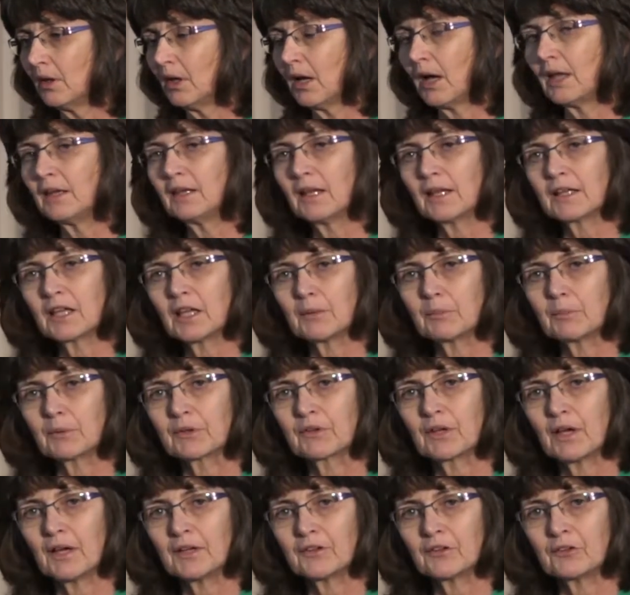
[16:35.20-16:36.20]
Unlike
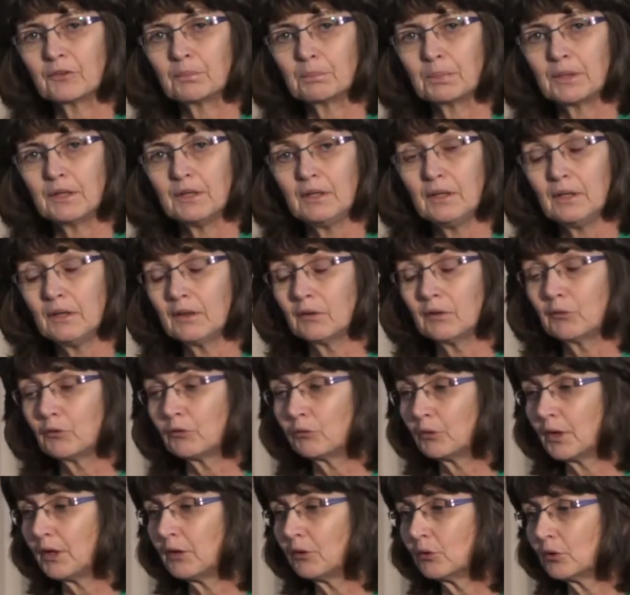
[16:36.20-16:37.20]
hepatitis B, there
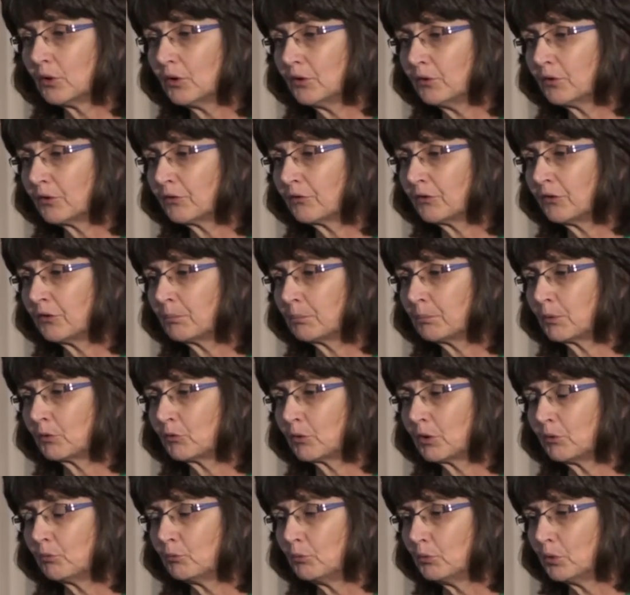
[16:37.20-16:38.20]
was really no difference
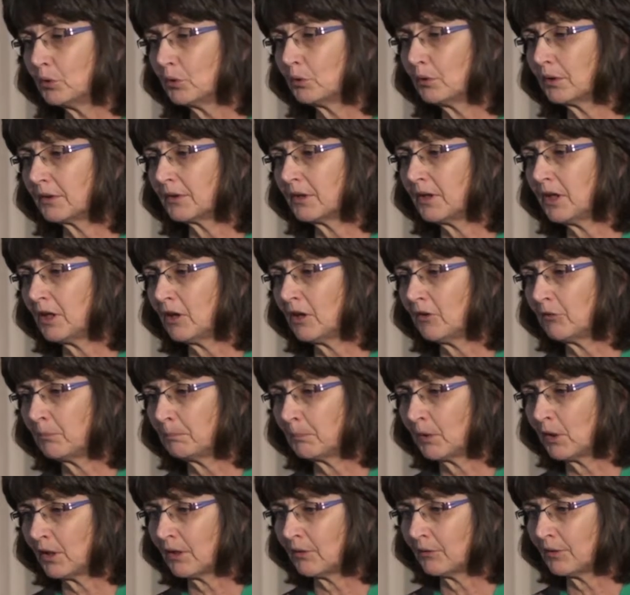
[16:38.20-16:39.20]
between rural and
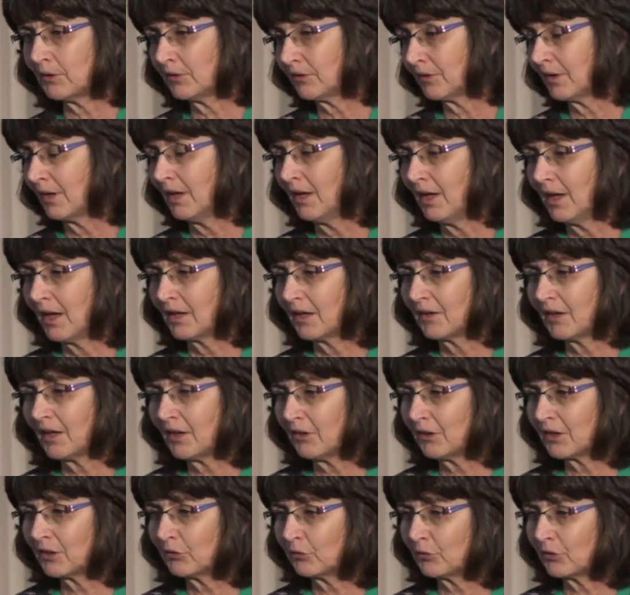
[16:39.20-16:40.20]
urban areas.
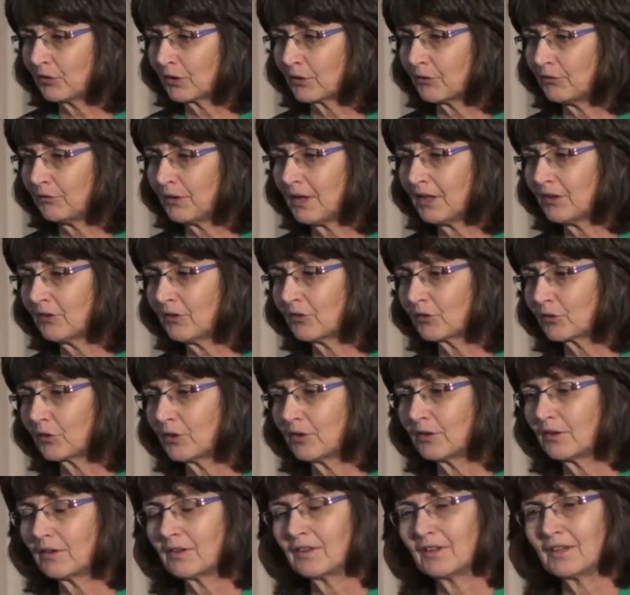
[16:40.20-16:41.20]
Another interesting fact
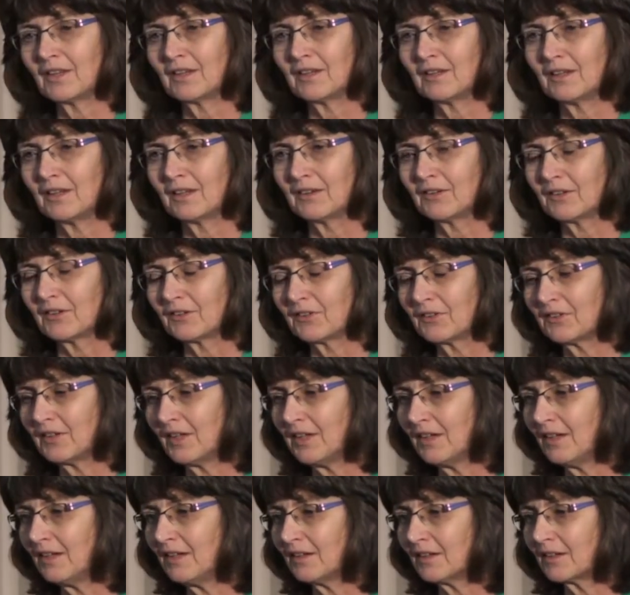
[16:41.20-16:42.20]
showed that the, in the
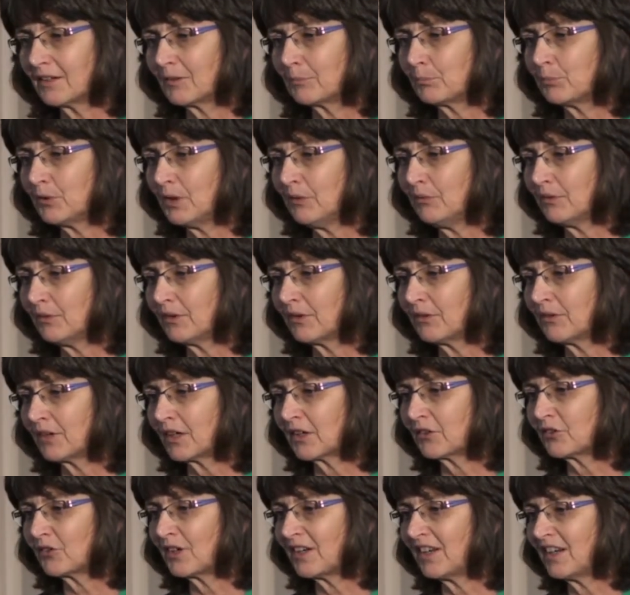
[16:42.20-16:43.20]
study that the prevalence
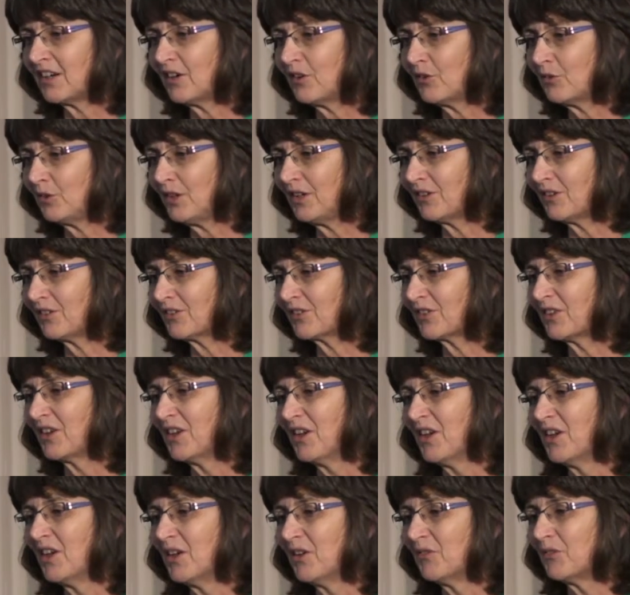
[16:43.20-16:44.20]
actually increased
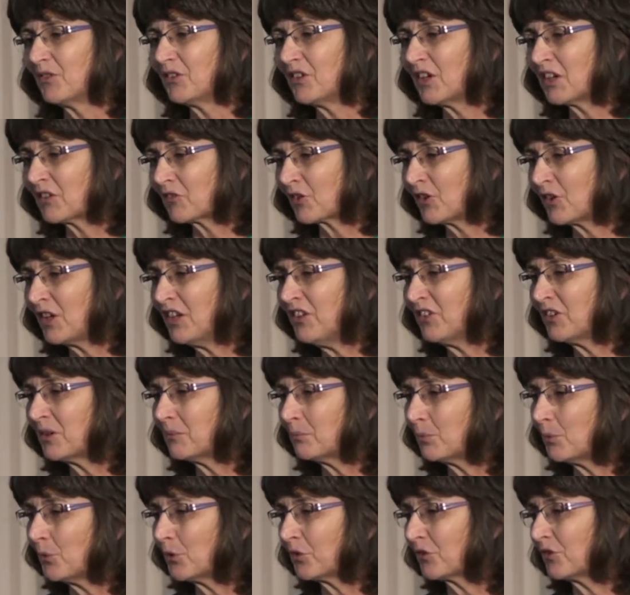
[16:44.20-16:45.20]
the decreasing
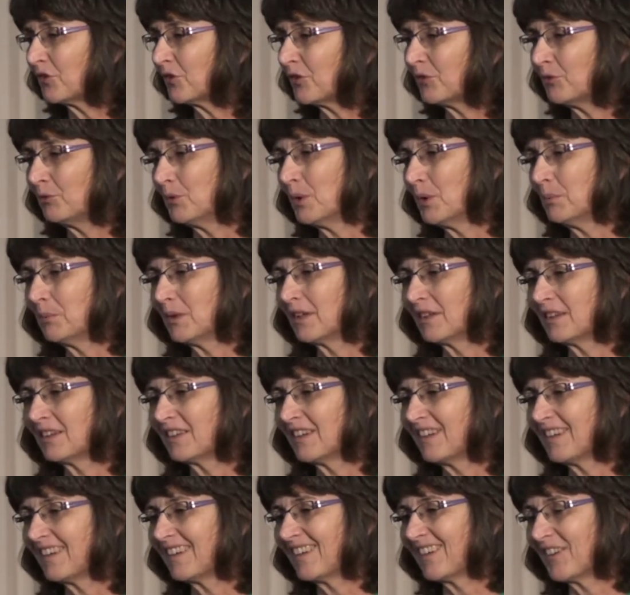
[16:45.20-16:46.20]
portion of women,
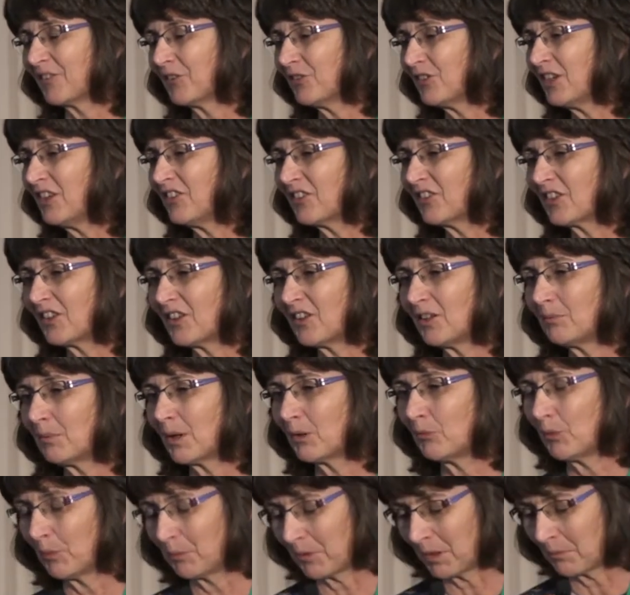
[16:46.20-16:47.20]
of seats held
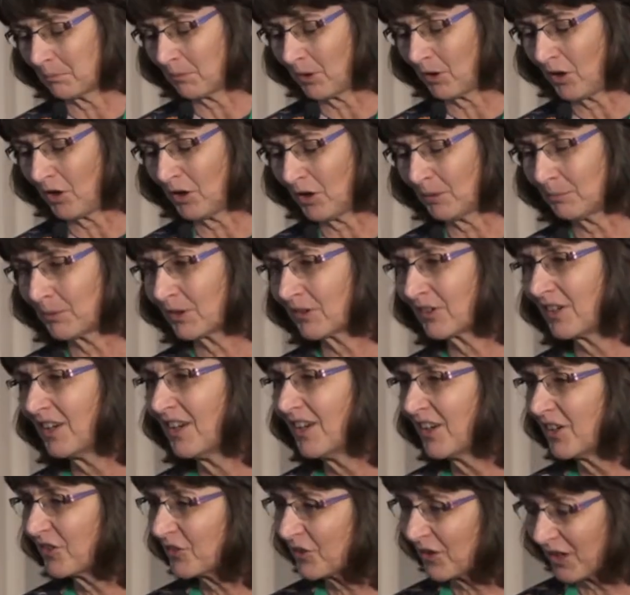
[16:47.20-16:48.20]
by women in parliament,
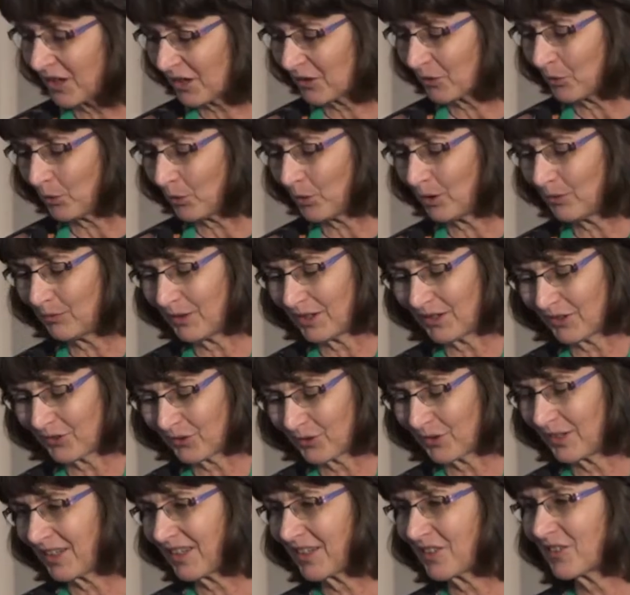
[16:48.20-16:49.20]
showing that all of us
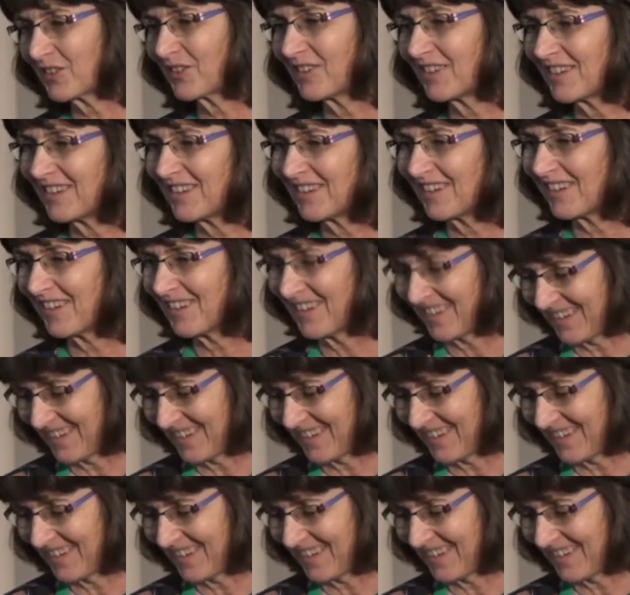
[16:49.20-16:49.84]
should actually